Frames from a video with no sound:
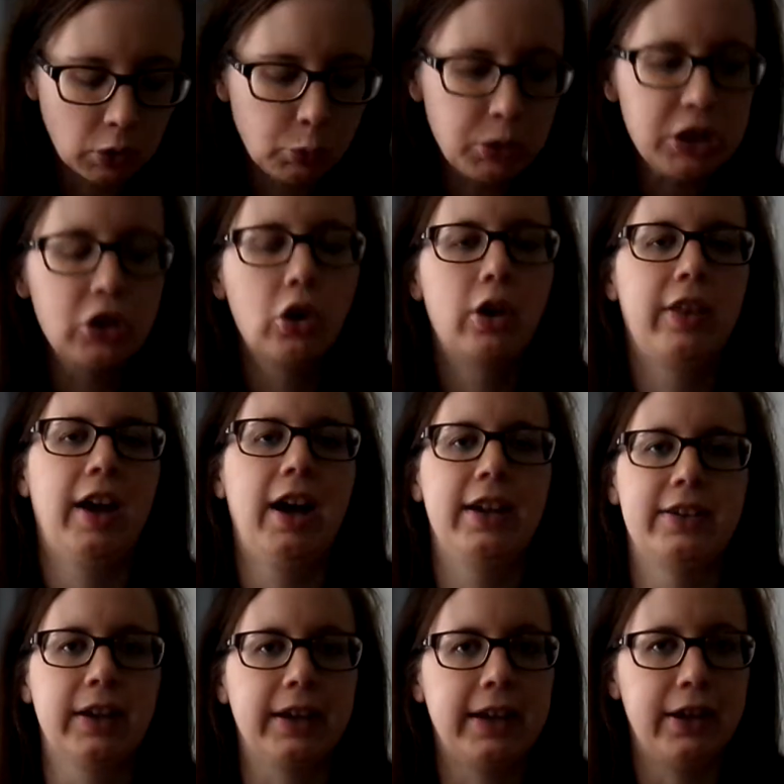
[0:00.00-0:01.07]
We got that
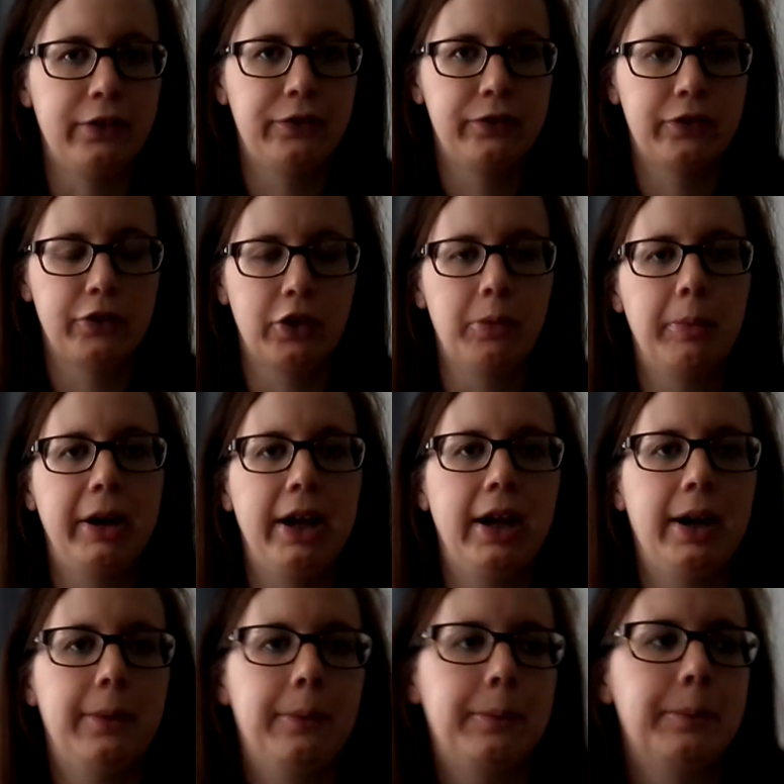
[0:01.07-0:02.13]
as a gift from
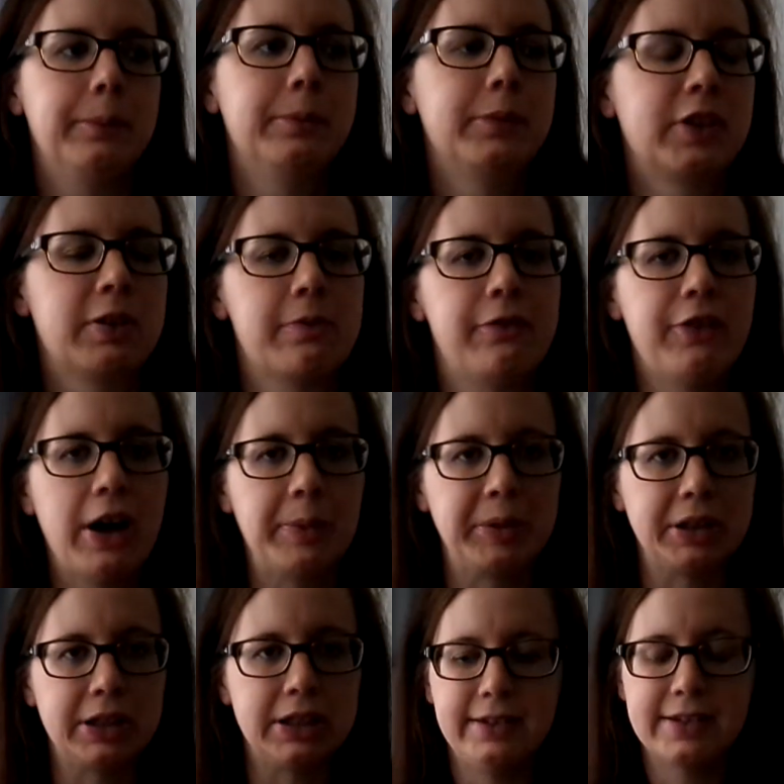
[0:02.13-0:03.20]
um, some
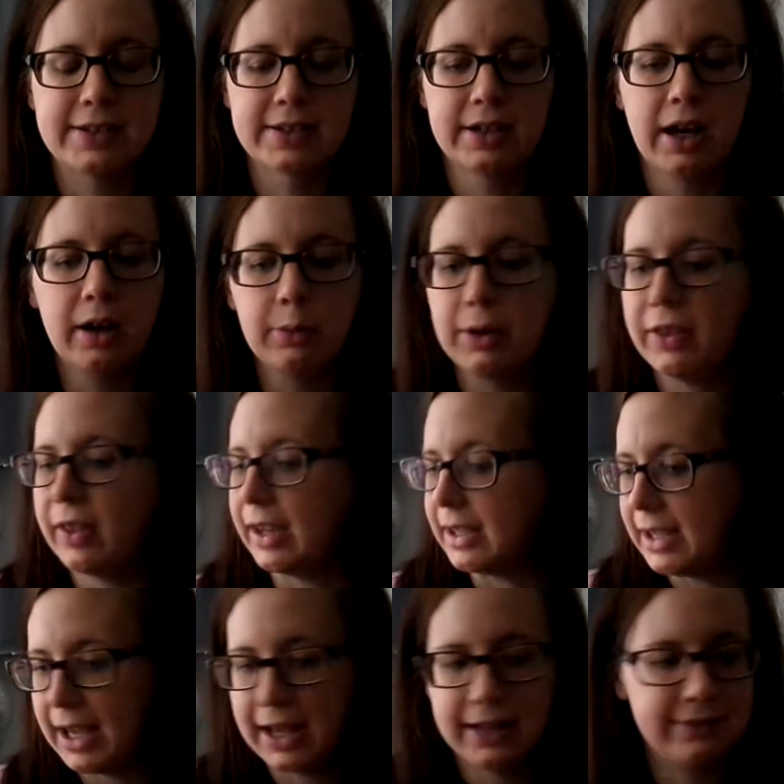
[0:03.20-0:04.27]
family. To start with
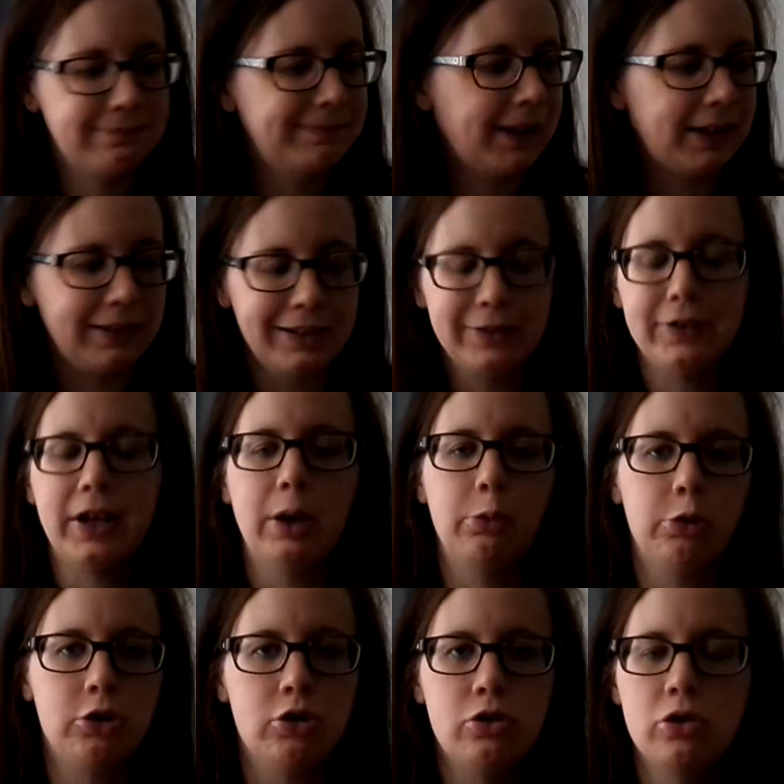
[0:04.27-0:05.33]
again Olivia
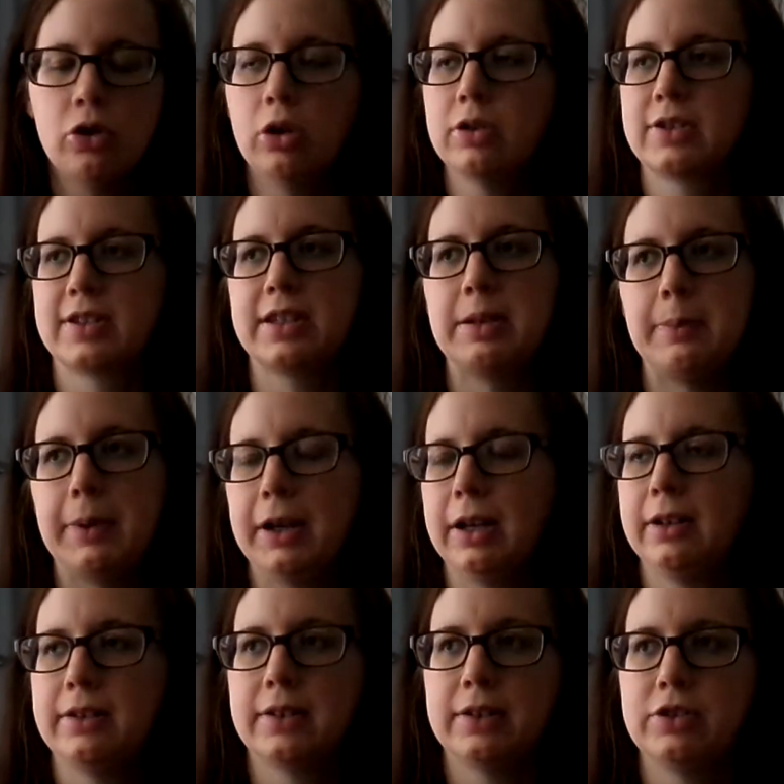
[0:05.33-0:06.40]
would not sleep in
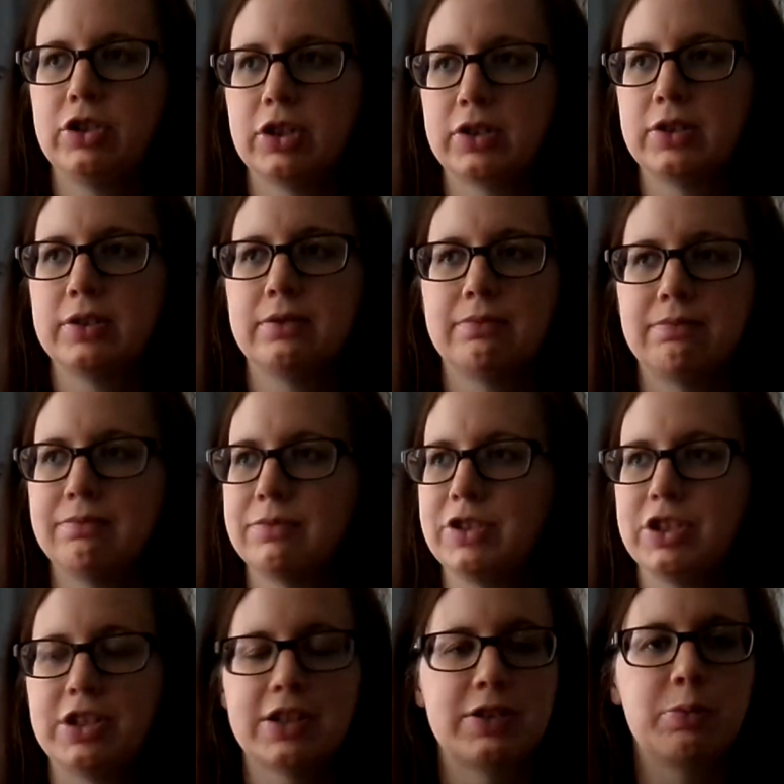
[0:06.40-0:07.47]
it just
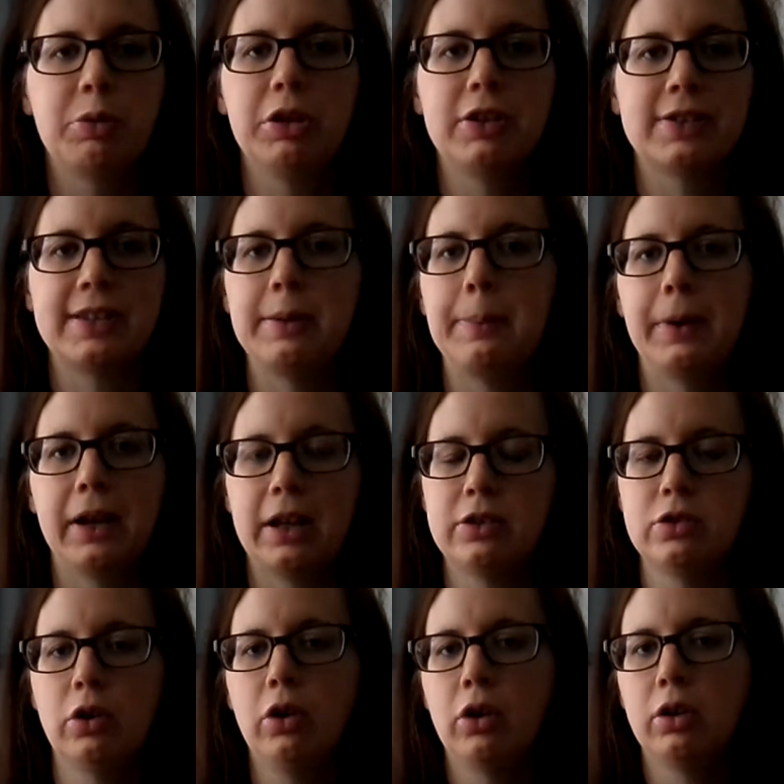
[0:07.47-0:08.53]
she just wouldn't sleep in it
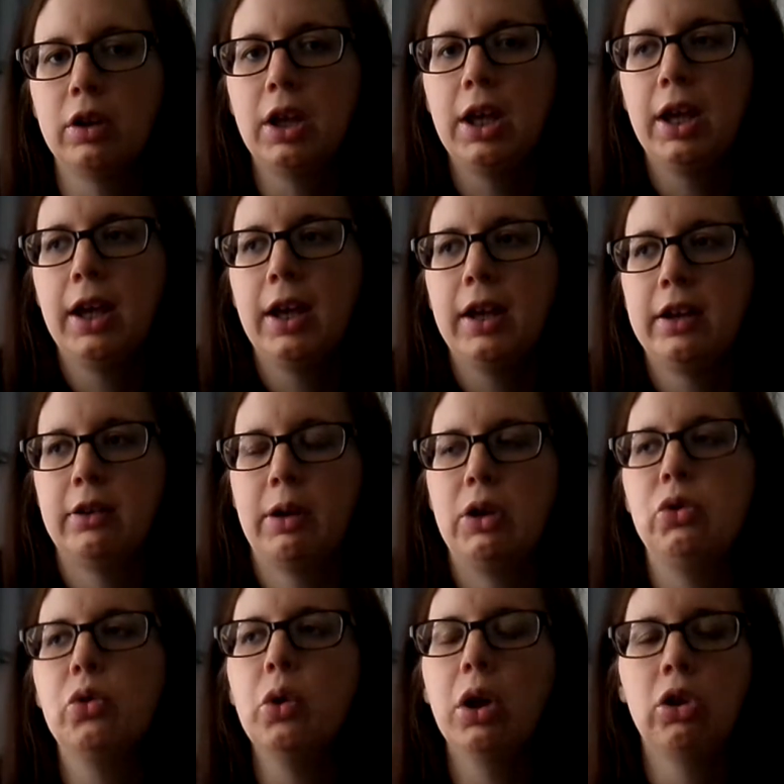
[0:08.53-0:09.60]
at all now I
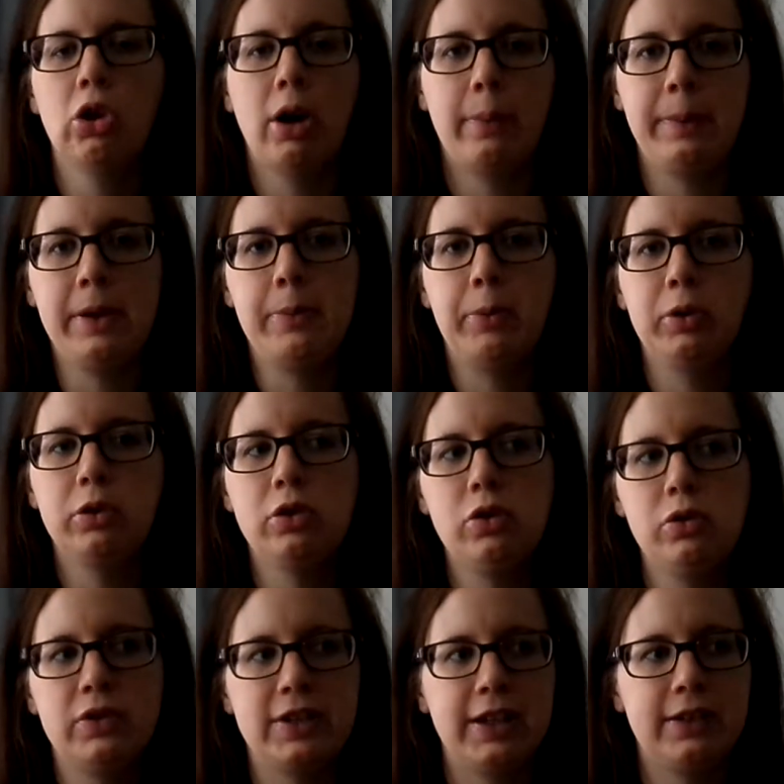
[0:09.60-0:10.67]
know a lot of people
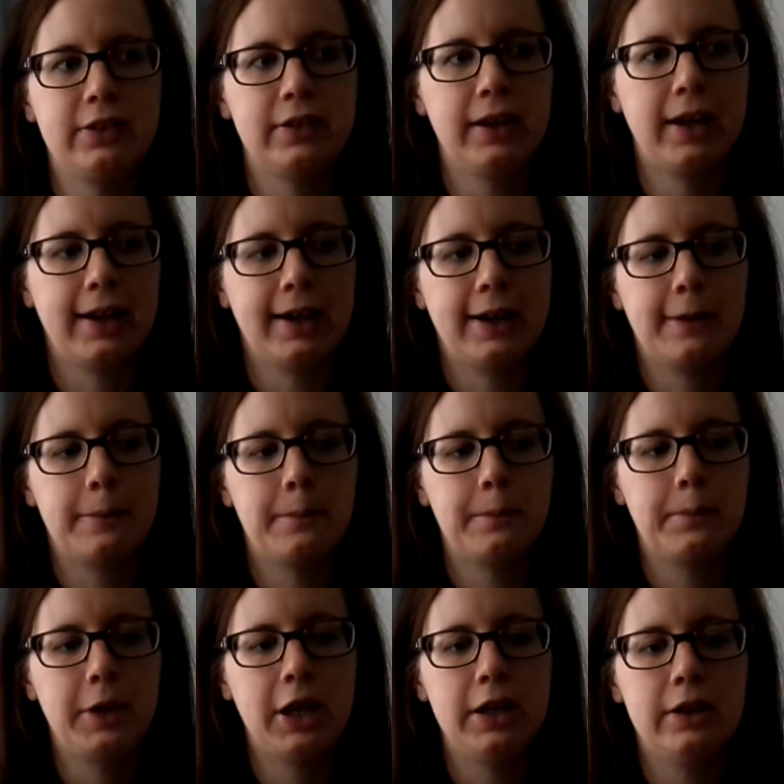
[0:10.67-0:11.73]
use it
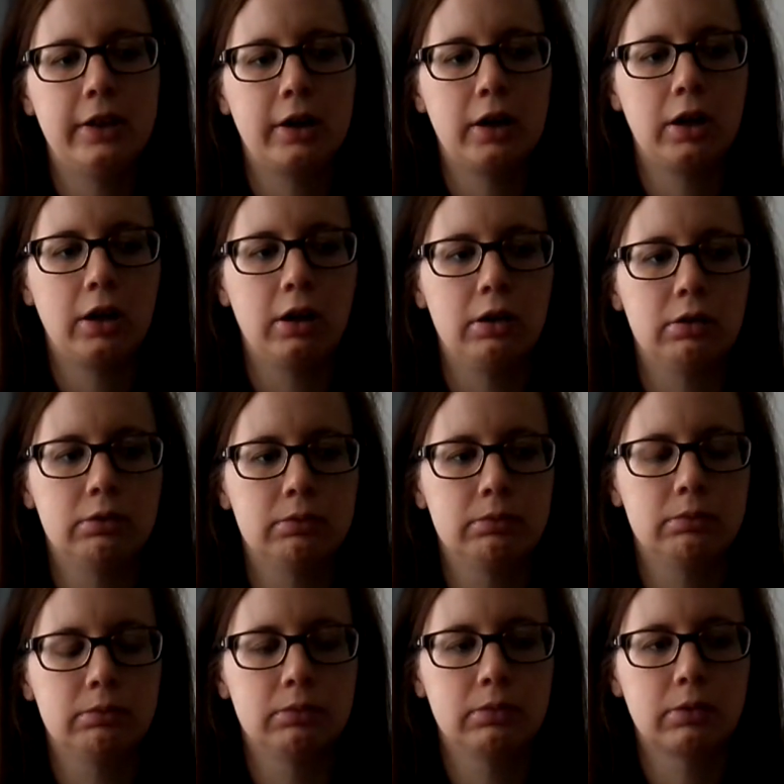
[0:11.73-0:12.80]
um, in their
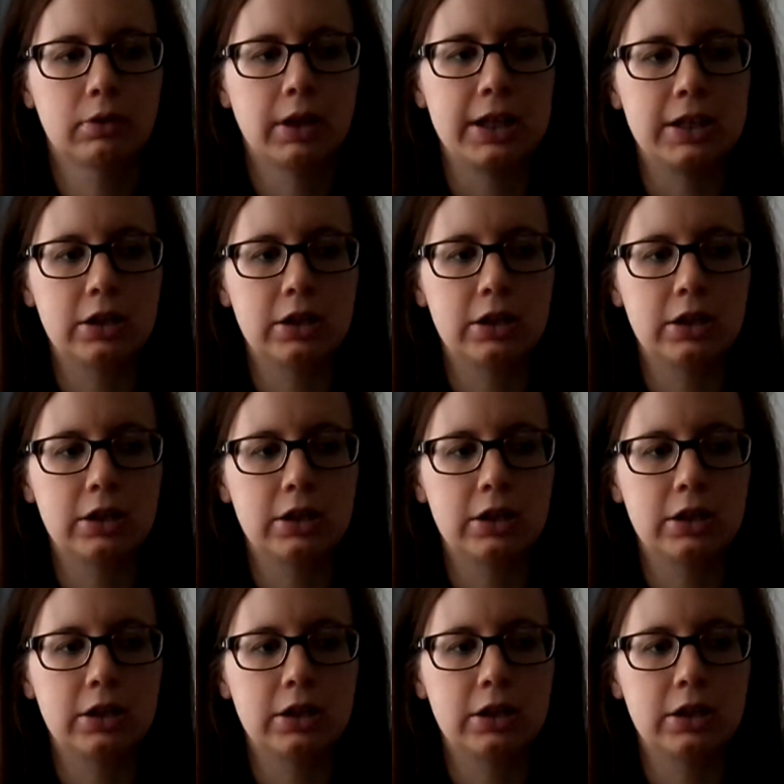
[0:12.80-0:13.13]
like